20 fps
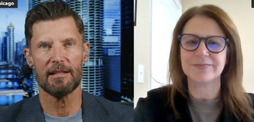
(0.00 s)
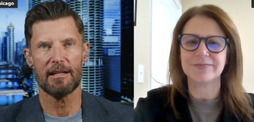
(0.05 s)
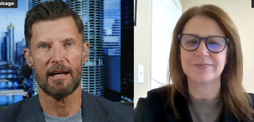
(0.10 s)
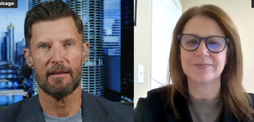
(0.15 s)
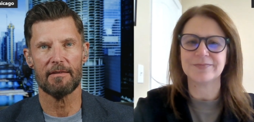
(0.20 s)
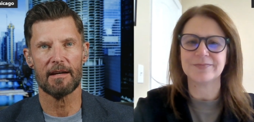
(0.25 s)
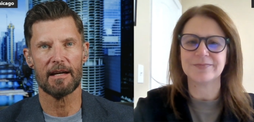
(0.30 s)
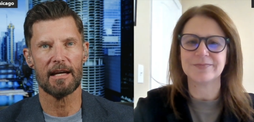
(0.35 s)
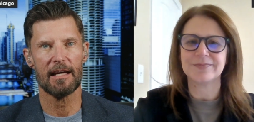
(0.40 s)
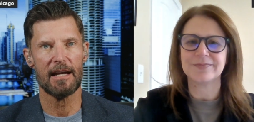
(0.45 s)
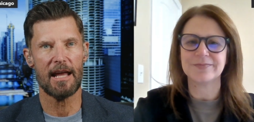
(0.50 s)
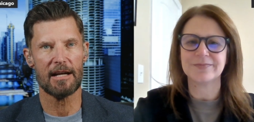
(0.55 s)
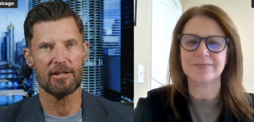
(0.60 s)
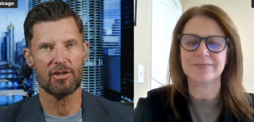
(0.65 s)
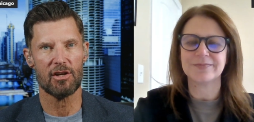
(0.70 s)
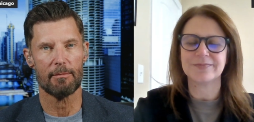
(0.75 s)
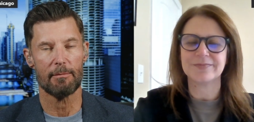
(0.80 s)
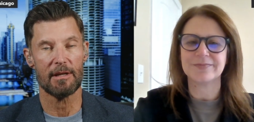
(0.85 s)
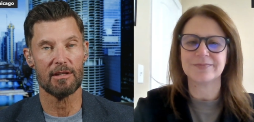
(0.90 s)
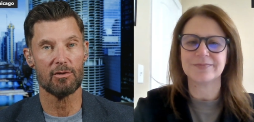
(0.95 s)
Speaker 1: and the
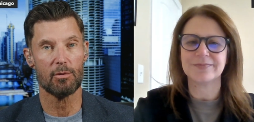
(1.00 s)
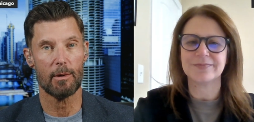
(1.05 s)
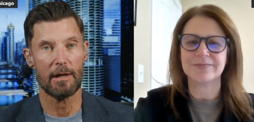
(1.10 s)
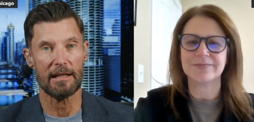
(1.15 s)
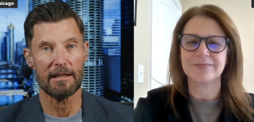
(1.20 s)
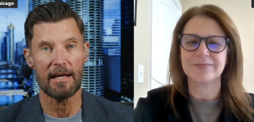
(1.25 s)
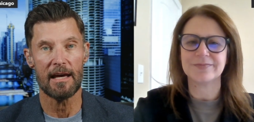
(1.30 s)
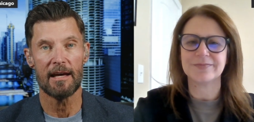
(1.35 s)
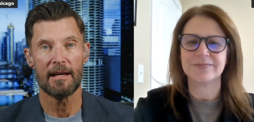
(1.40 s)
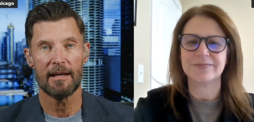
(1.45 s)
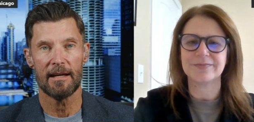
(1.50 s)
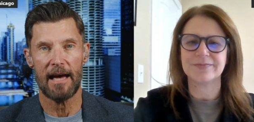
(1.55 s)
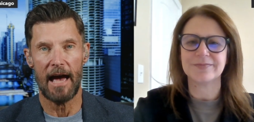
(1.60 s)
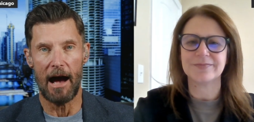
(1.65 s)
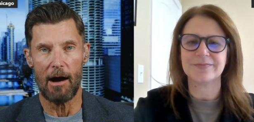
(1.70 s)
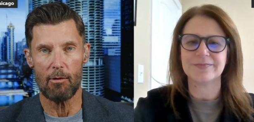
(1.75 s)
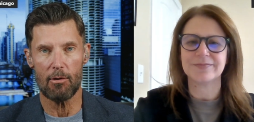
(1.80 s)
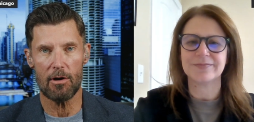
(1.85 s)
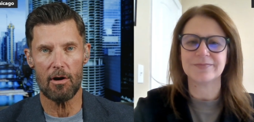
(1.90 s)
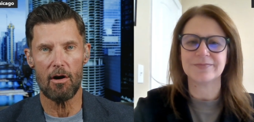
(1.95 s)
connection between
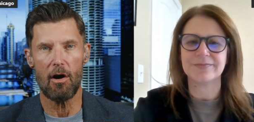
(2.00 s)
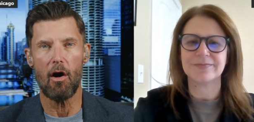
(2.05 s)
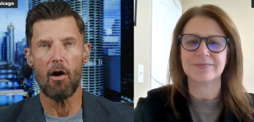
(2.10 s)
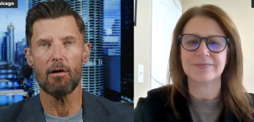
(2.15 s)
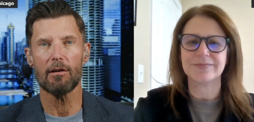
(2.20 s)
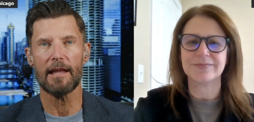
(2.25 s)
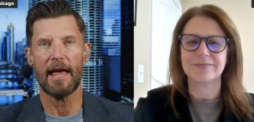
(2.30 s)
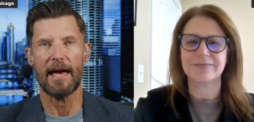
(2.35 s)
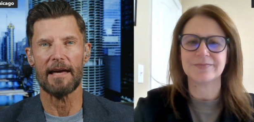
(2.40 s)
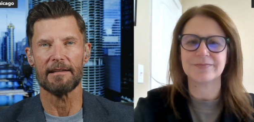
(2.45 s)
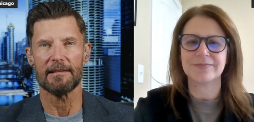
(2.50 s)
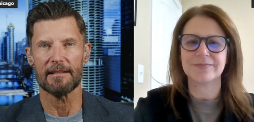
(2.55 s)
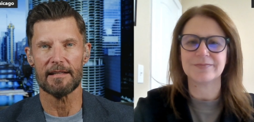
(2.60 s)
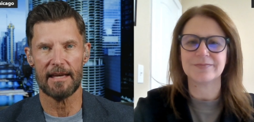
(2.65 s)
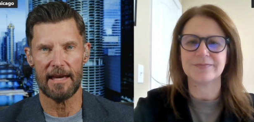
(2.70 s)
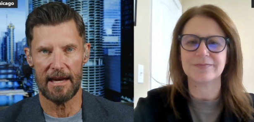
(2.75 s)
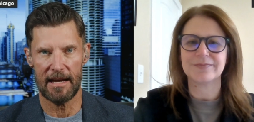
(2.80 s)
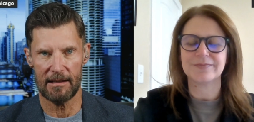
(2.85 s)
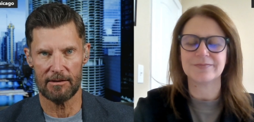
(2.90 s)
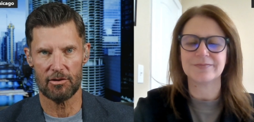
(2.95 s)
alcohol and
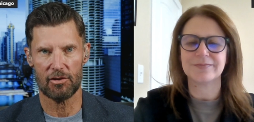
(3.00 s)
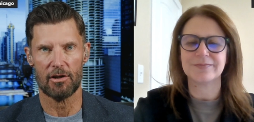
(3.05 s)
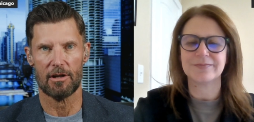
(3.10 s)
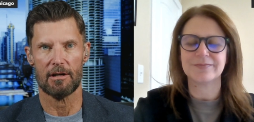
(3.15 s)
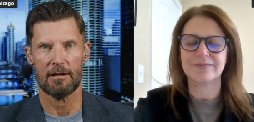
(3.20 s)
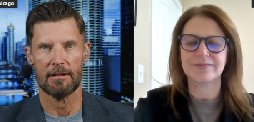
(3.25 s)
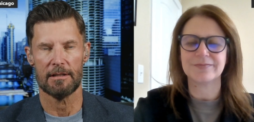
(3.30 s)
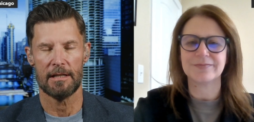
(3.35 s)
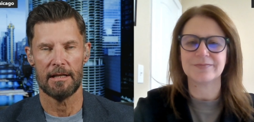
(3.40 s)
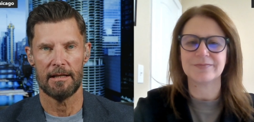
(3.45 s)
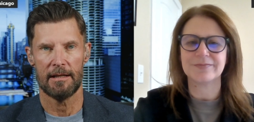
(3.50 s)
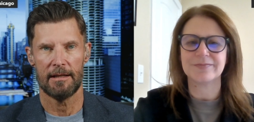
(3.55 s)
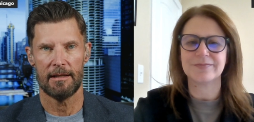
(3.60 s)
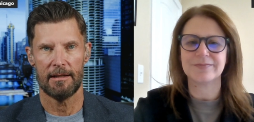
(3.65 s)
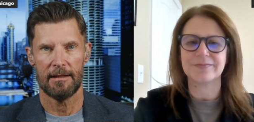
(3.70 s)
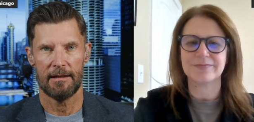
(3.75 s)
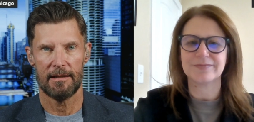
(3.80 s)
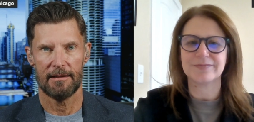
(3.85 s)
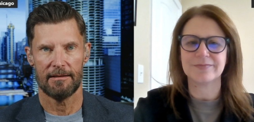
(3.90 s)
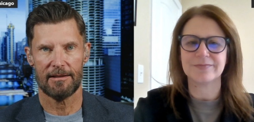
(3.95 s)
cancer.
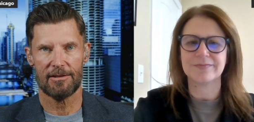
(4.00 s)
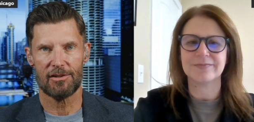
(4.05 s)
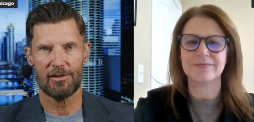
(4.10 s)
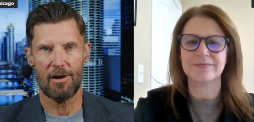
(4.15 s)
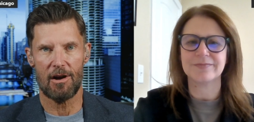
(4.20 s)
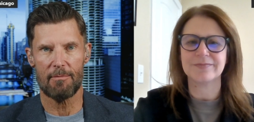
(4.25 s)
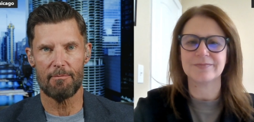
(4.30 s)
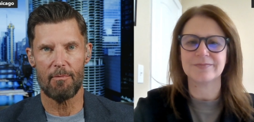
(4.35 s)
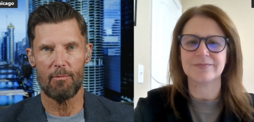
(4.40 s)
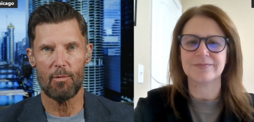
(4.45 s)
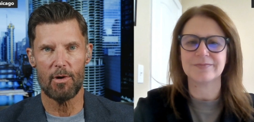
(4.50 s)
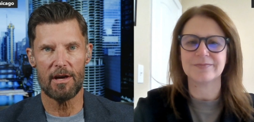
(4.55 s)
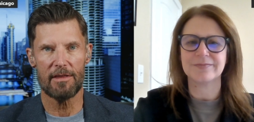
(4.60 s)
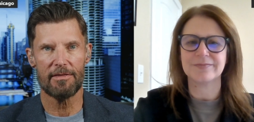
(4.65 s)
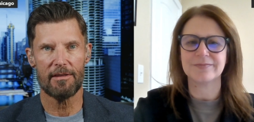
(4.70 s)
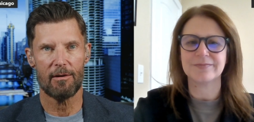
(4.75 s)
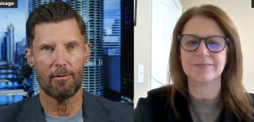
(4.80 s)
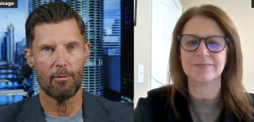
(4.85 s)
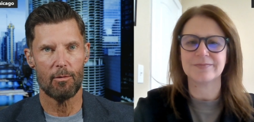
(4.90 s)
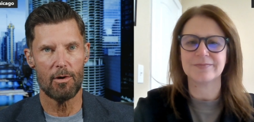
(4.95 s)
Let's start
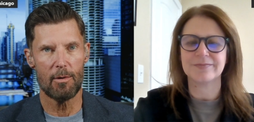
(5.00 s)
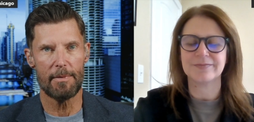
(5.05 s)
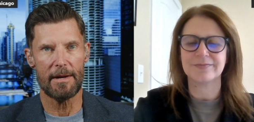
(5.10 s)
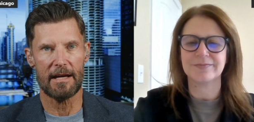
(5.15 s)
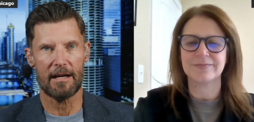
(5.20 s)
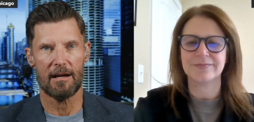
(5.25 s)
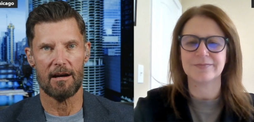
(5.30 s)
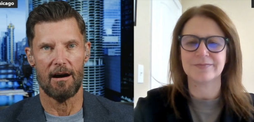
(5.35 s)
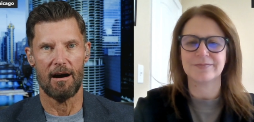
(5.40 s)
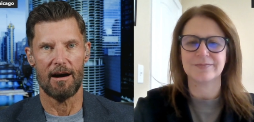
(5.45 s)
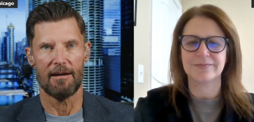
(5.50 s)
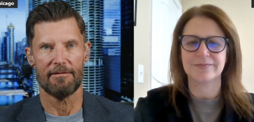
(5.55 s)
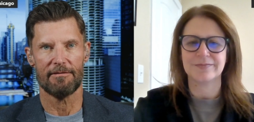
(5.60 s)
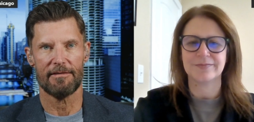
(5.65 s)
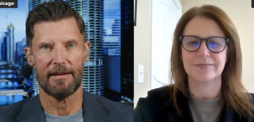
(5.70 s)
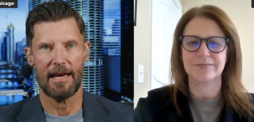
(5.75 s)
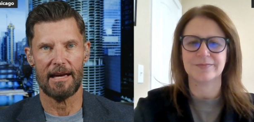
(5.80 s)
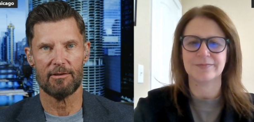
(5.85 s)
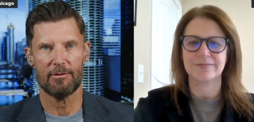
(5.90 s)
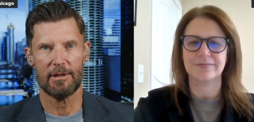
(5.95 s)
with whooping cough.
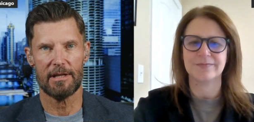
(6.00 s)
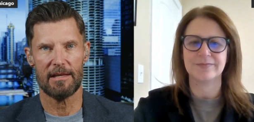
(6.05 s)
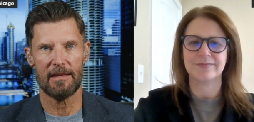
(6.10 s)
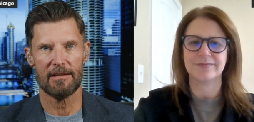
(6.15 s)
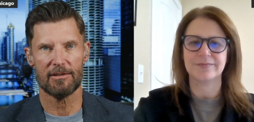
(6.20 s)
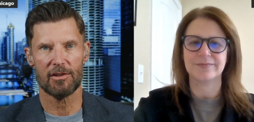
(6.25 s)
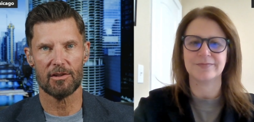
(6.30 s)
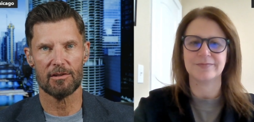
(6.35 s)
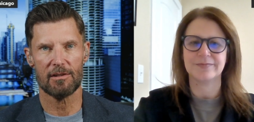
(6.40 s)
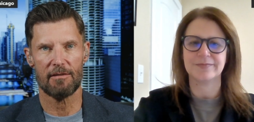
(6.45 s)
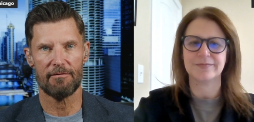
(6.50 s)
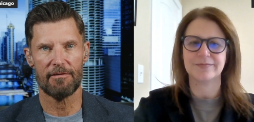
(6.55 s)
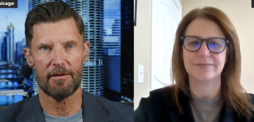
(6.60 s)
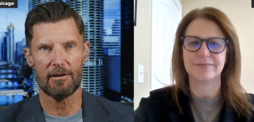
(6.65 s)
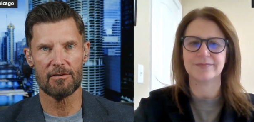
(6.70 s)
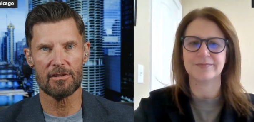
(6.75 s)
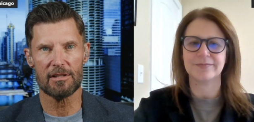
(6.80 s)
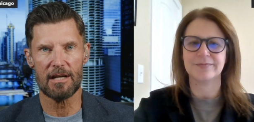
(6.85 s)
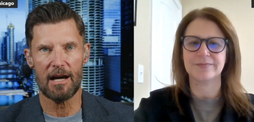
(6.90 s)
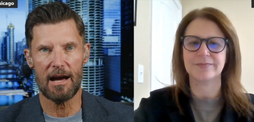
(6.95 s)
Andrea, this is the
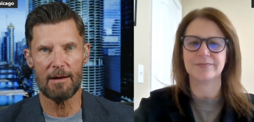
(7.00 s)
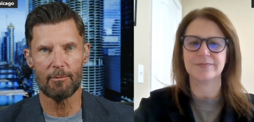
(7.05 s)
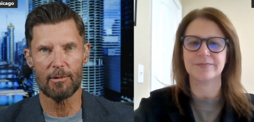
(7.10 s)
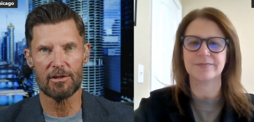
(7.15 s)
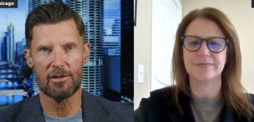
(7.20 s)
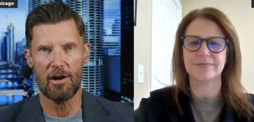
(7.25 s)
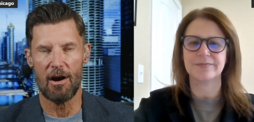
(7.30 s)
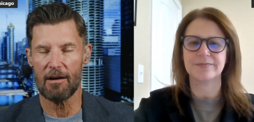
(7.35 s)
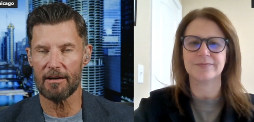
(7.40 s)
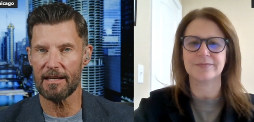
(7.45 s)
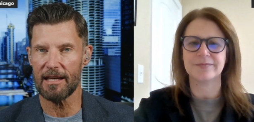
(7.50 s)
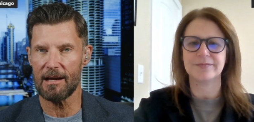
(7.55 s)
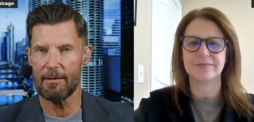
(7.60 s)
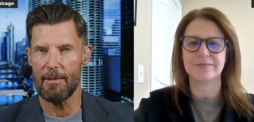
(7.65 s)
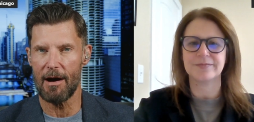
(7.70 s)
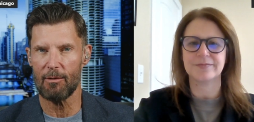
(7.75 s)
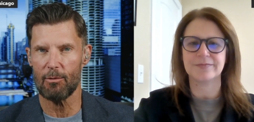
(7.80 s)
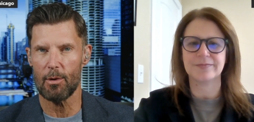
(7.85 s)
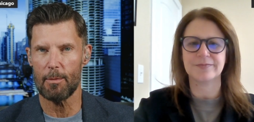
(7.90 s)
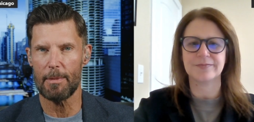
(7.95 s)
first time we're talking
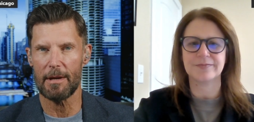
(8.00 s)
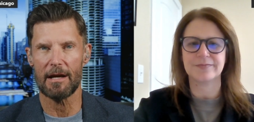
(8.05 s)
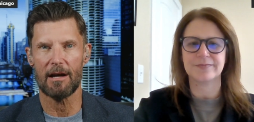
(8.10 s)
about whooping